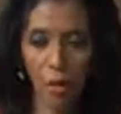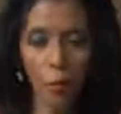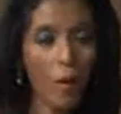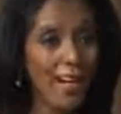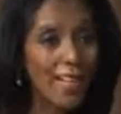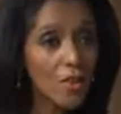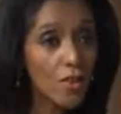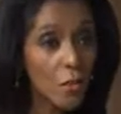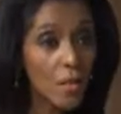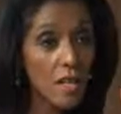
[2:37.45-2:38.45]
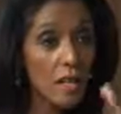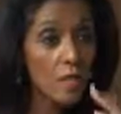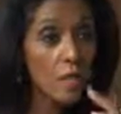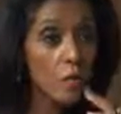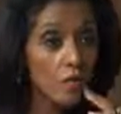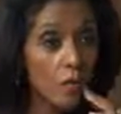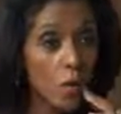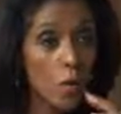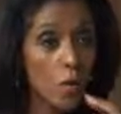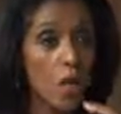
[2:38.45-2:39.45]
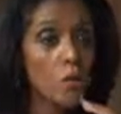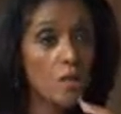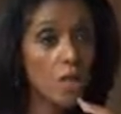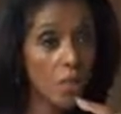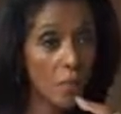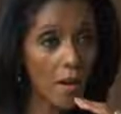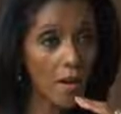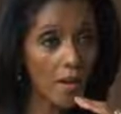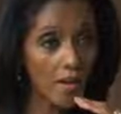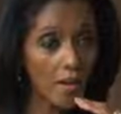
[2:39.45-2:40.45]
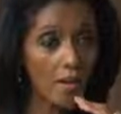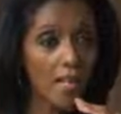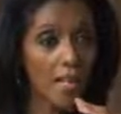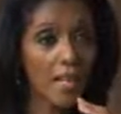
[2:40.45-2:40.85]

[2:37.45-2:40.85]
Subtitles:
why did 3 of your 4 coalition partners